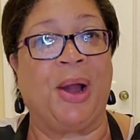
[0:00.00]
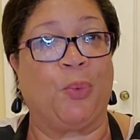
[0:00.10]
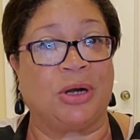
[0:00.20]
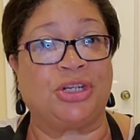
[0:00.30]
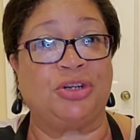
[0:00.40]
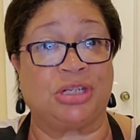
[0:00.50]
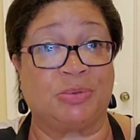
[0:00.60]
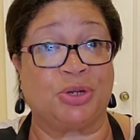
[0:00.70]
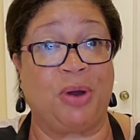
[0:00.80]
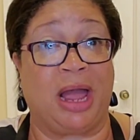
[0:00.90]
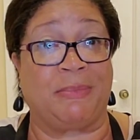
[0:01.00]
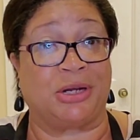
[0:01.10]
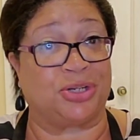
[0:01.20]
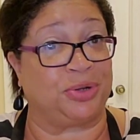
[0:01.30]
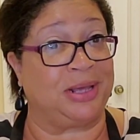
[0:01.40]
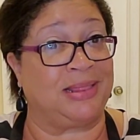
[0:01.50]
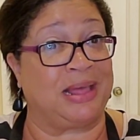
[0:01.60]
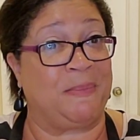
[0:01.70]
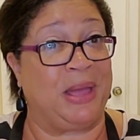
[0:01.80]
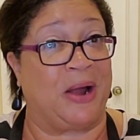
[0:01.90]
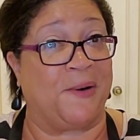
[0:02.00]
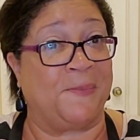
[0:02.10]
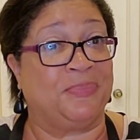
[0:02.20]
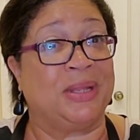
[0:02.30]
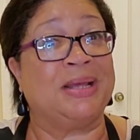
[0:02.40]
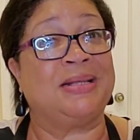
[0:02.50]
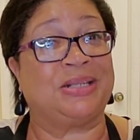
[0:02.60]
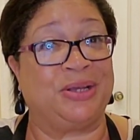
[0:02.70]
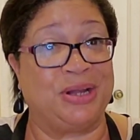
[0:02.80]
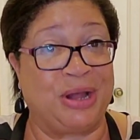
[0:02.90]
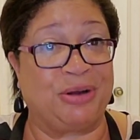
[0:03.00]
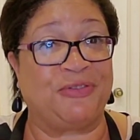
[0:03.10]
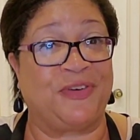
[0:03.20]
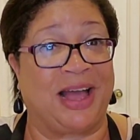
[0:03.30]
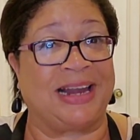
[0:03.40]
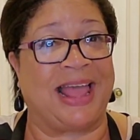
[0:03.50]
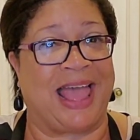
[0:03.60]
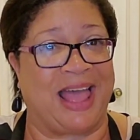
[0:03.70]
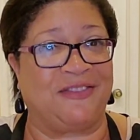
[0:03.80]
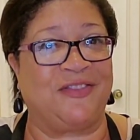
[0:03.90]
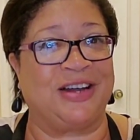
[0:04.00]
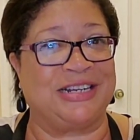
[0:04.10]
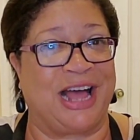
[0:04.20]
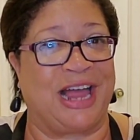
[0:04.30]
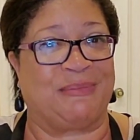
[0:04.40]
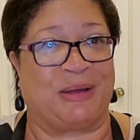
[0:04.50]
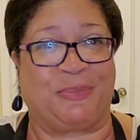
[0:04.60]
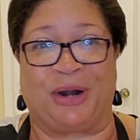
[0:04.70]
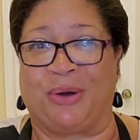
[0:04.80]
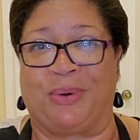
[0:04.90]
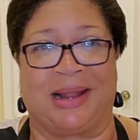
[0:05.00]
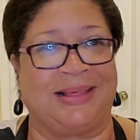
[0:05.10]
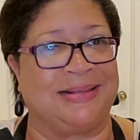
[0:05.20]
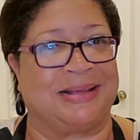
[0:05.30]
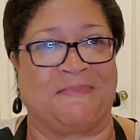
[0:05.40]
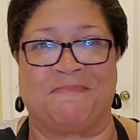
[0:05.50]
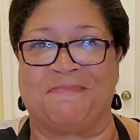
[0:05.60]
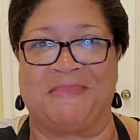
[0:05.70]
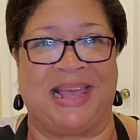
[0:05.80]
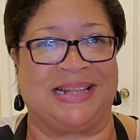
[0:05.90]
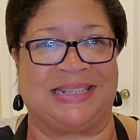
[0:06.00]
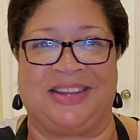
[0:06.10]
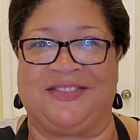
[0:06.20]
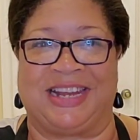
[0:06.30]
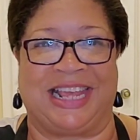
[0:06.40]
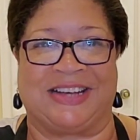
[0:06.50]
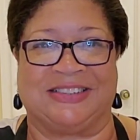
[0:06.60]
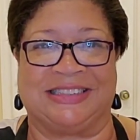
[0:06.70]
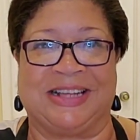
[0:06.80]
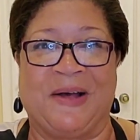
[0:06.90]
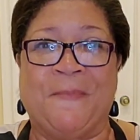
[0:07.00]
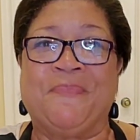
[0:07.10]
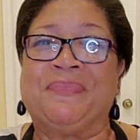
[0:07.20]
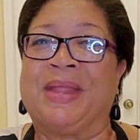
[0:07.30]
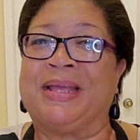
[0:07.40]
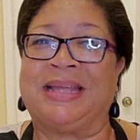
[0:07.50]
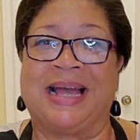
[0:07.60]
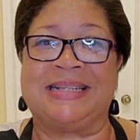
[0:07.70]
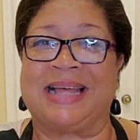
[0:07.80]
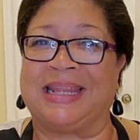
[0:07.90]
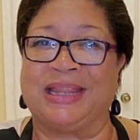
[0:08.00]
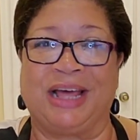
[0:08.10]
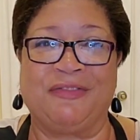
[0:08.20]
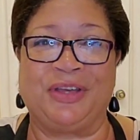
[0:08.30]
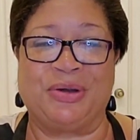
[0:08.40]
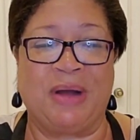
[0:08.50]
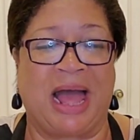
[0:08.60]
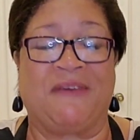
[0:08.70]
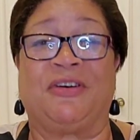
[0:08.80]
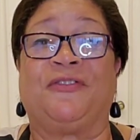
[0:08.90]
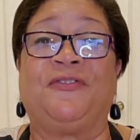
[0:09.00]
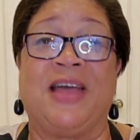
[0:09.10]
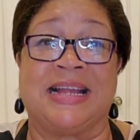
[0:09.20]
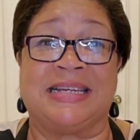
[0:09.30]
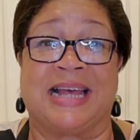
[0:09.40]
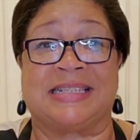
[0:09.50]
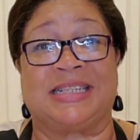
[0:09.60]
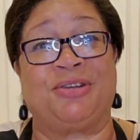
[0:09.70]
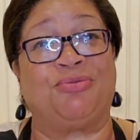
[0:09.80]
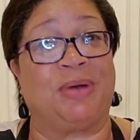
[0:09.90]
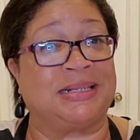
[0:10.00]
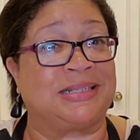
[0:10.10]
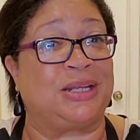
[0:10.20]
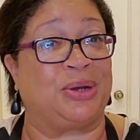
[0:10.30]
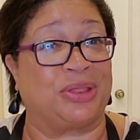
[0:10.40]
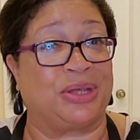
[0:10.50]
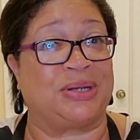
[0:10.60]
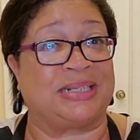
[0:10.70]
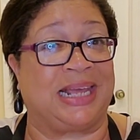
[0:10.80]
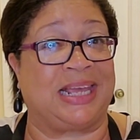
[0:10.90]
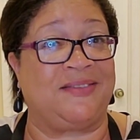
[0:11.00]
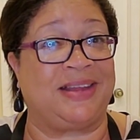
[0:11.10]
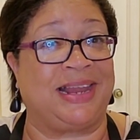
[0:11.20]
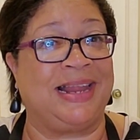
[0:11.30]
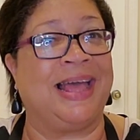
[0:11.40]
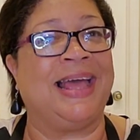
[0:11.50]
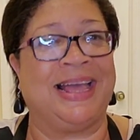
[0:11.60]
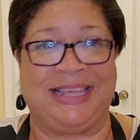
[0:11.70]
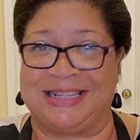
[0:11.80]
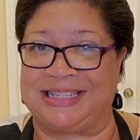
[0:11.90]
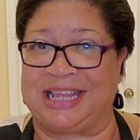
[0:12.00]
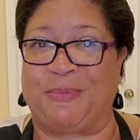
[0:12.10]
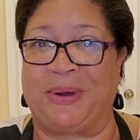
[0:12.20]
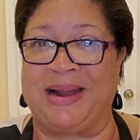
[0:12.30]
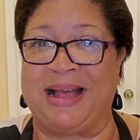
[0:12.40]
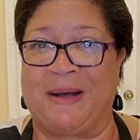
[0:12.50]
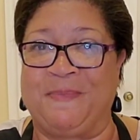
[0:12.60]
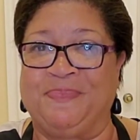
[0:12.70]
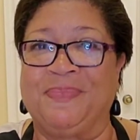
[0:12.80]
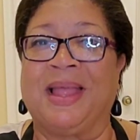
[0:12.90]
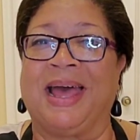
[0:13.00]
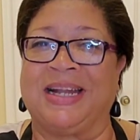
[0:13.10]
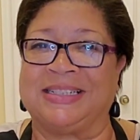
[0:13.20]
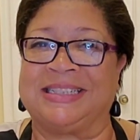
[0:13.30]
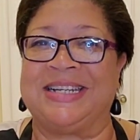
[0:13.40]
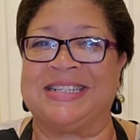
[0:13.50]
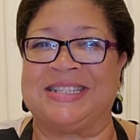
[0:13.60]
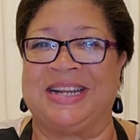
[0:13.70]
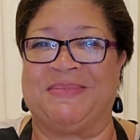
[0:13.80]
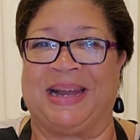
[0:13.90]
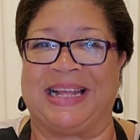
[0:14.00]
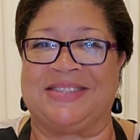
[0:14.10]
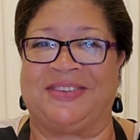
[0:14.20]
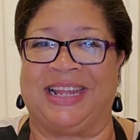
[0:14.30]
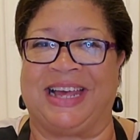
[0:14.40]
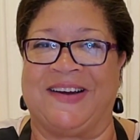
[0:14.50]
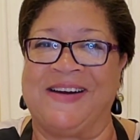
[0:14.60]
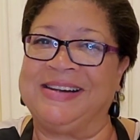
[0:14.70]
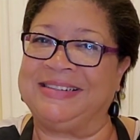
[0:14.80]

Once you subscribe, make sure you hit that bell so you're notified every time I put out one of these amazing videos. Guys, I love you. Have a fantastic rest of your Thursday evening. You stay prayed up, and I'll see you soon in my next video.